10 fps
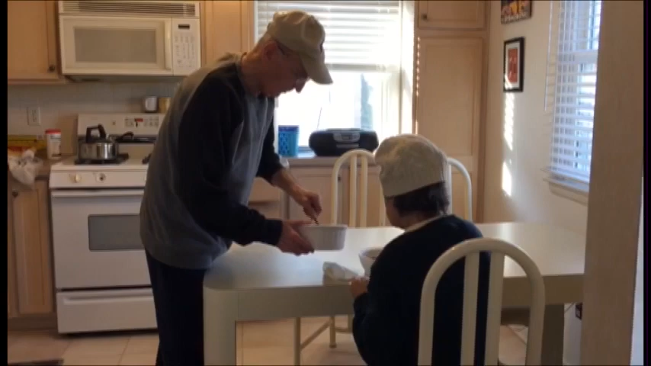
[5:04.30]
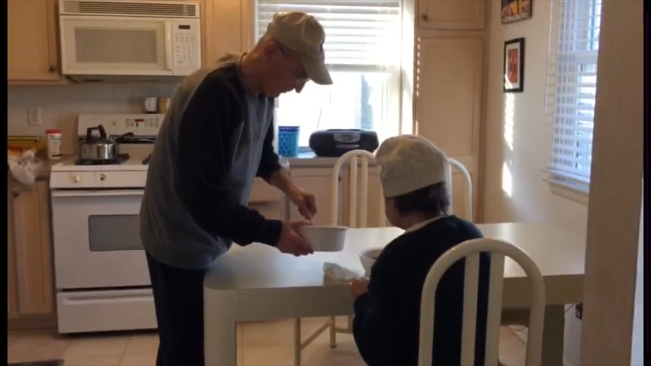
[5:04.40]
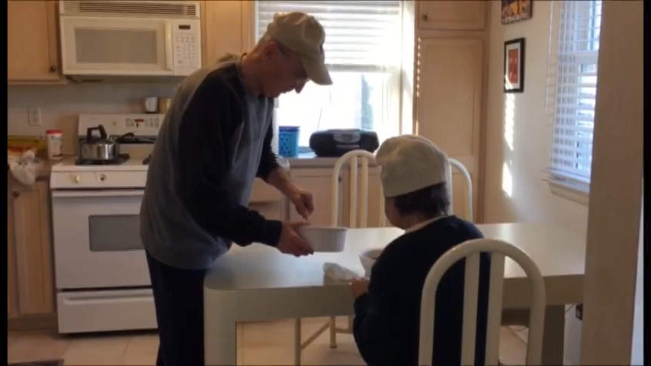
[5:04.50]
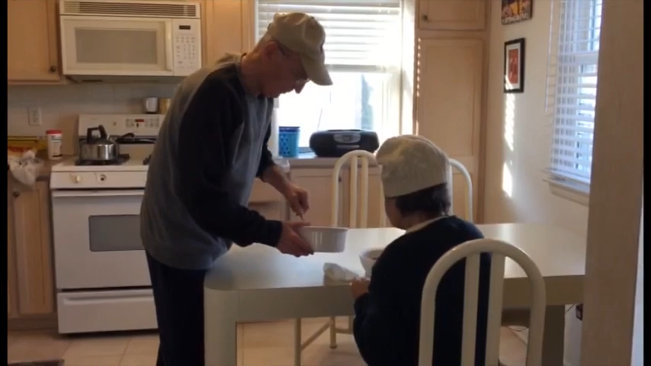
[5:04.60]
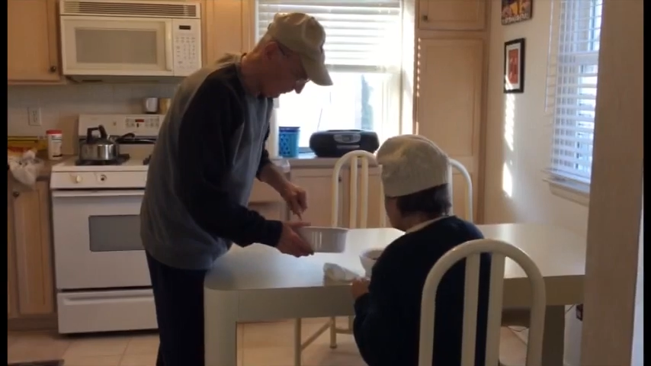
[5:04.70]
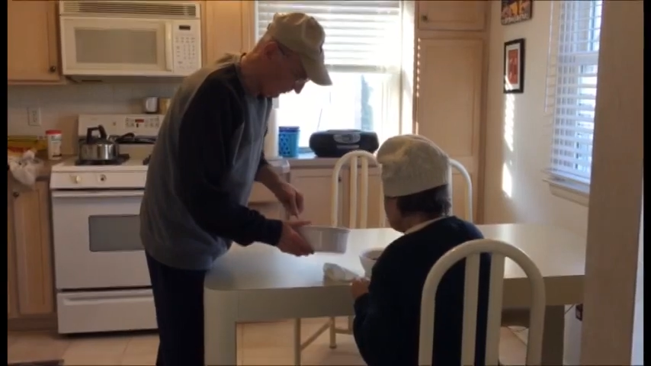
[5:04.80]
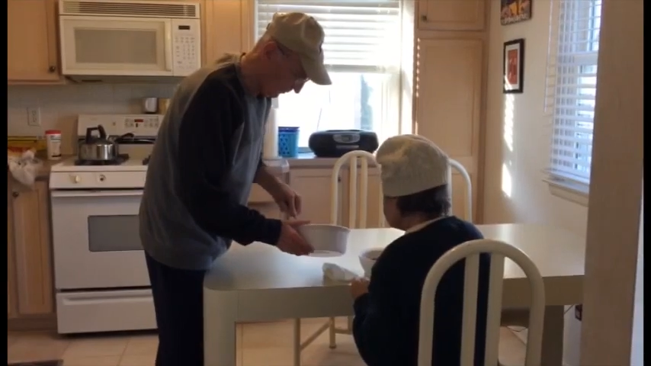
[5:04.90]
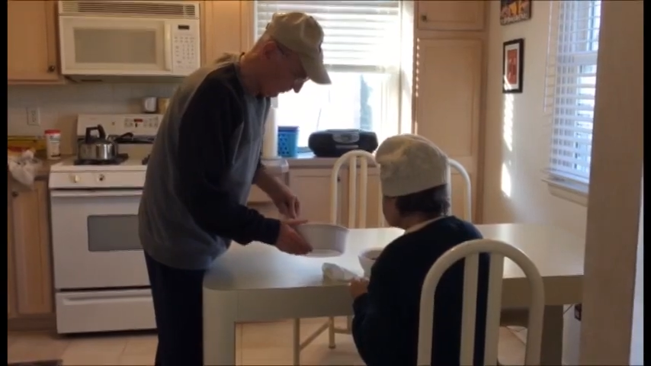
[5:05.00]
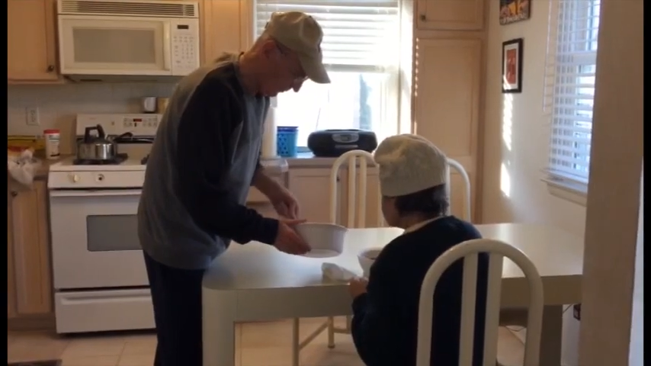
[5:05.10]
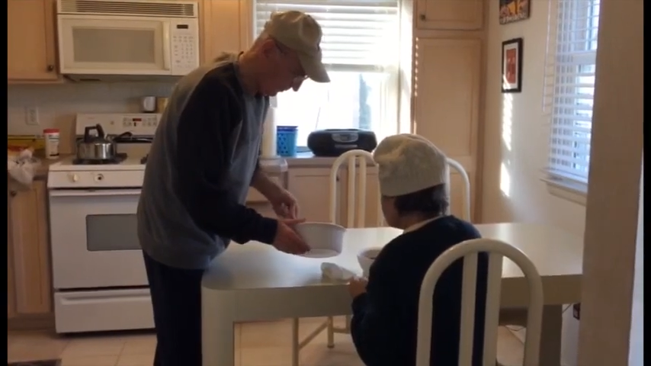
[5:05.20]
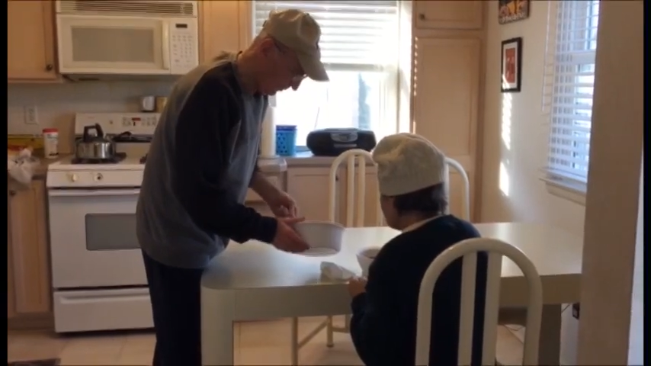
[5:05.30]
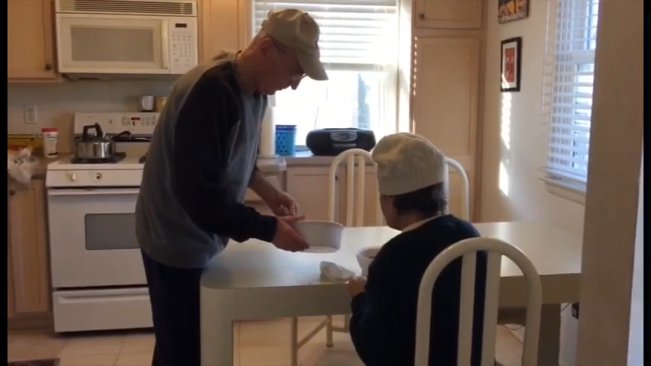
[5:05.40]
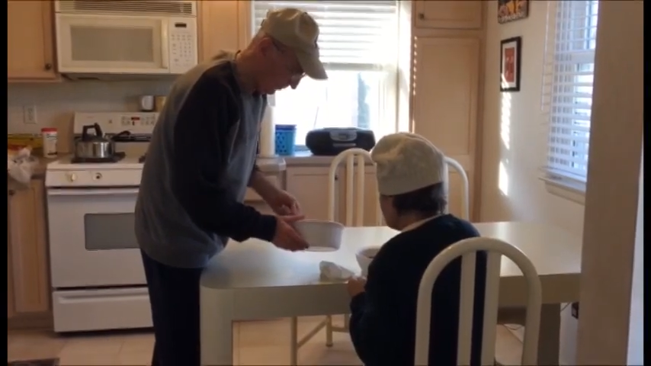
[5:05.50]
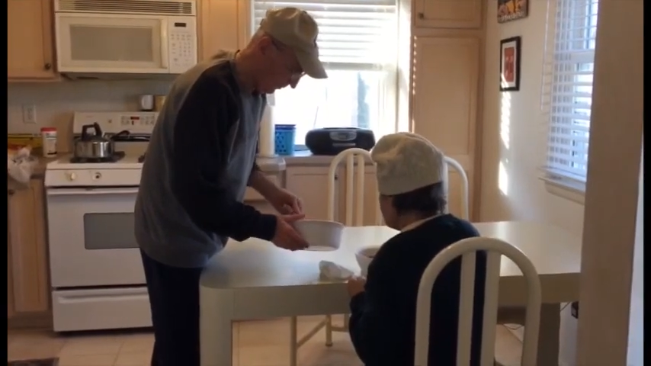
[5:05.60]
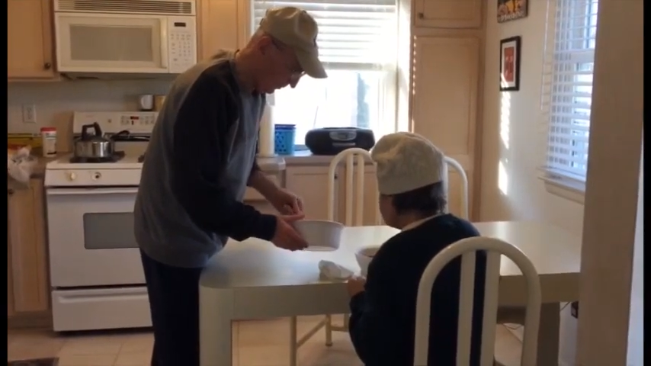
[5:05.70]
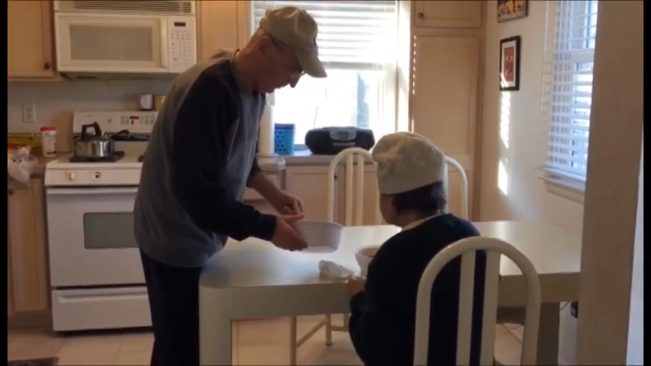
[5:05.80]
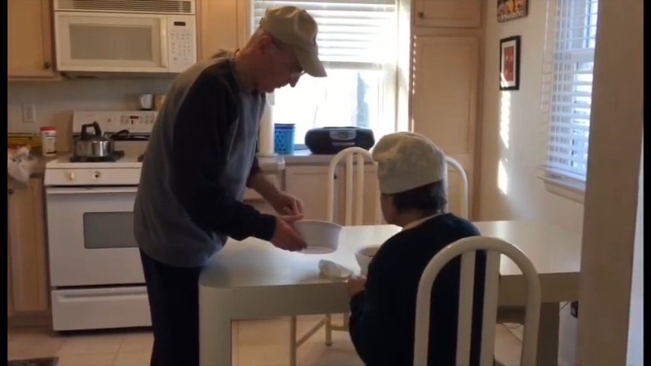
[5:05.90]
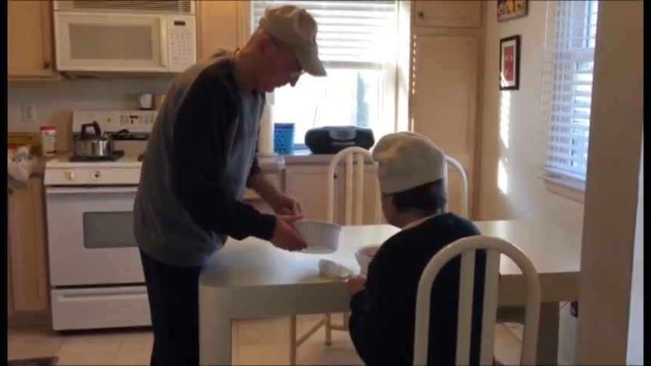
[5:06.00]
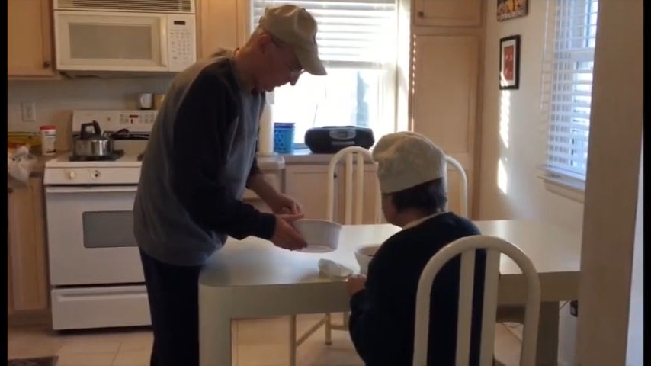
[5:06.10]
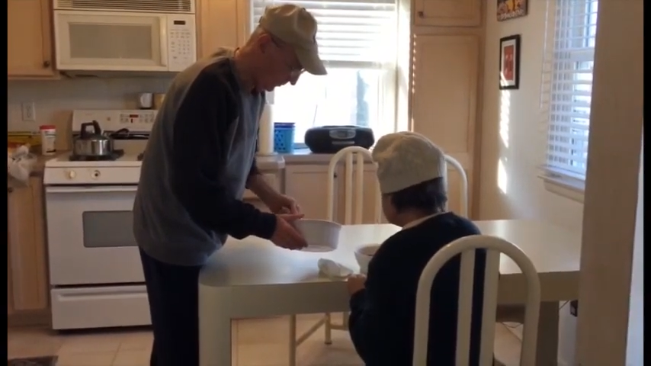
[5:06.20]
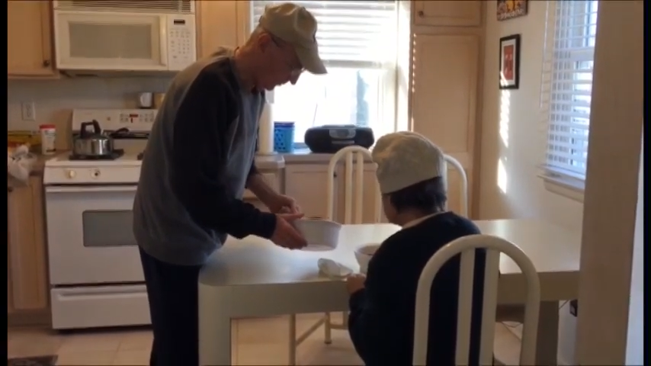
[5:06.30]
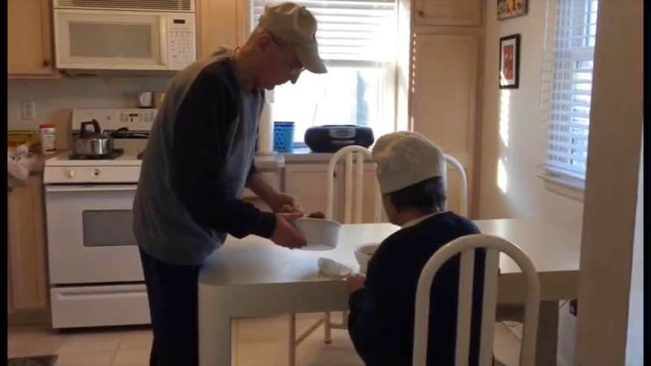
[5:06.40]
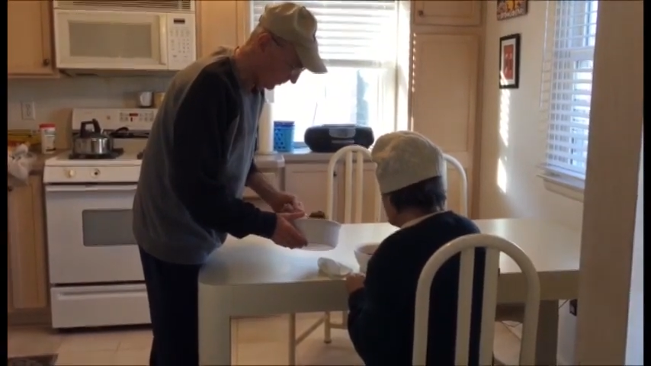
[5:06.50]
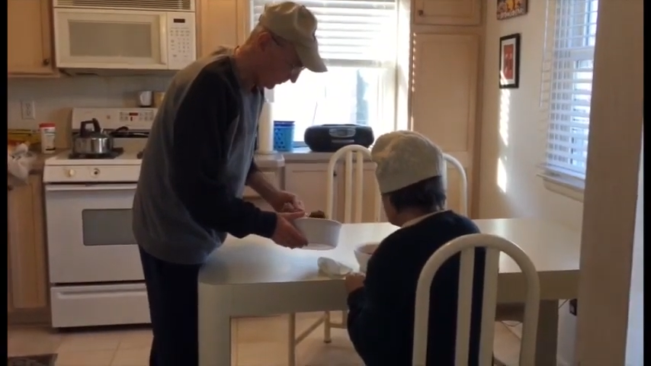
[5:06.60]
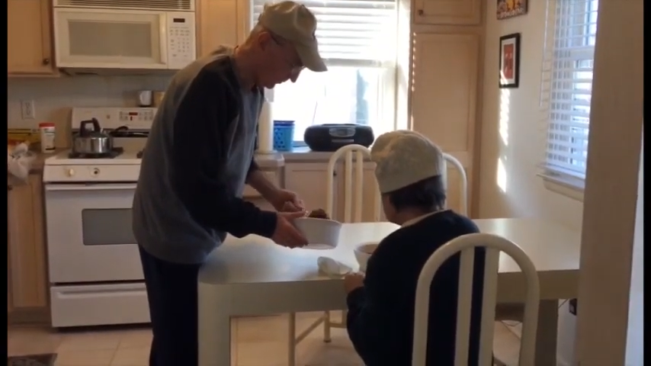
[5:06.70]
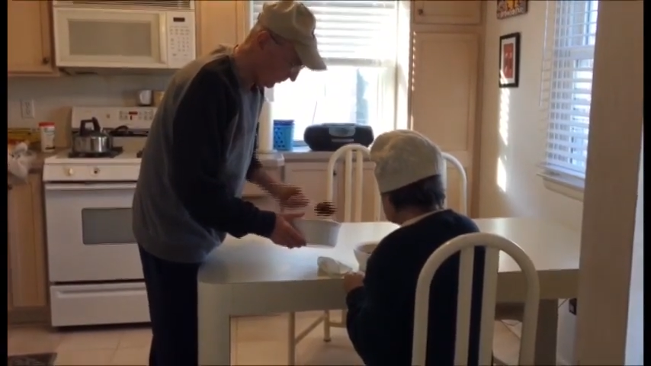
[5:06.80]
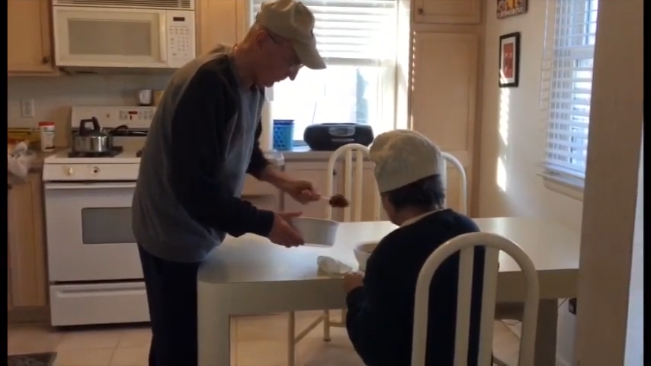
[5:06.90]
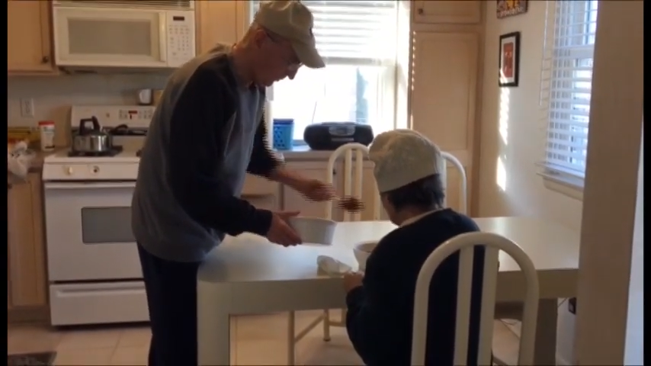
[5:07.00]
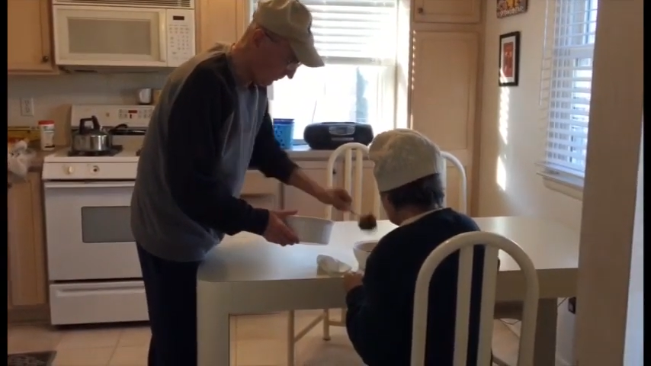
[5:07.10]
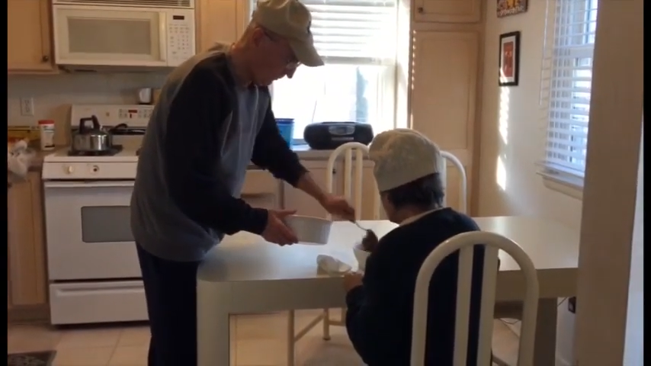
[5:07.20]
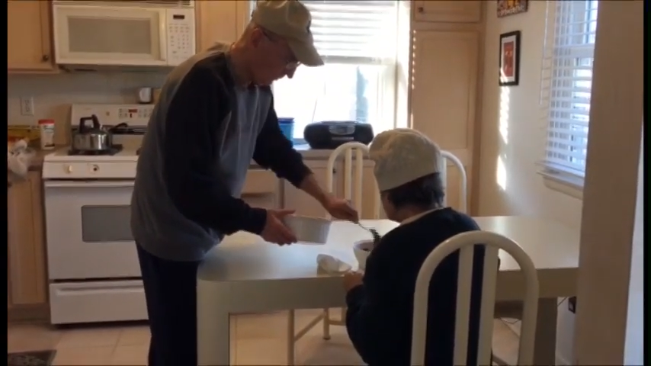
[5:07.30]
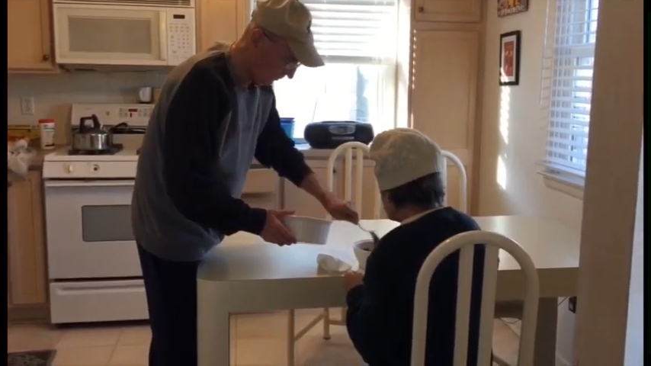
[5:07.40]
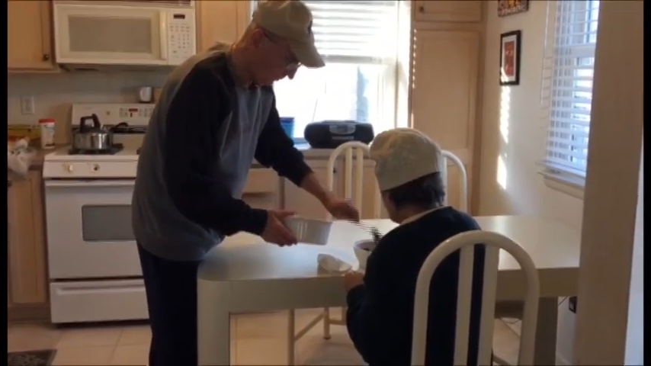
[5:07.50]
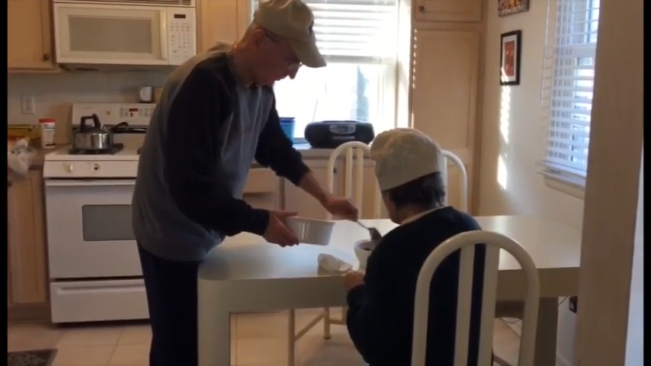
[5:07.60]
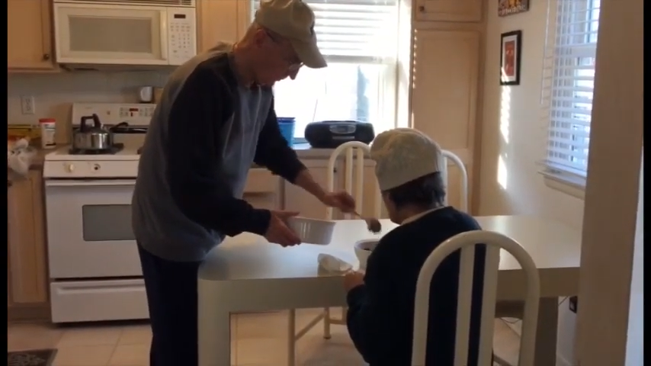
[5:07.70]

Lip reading: No face is visible, so there are no lips to read.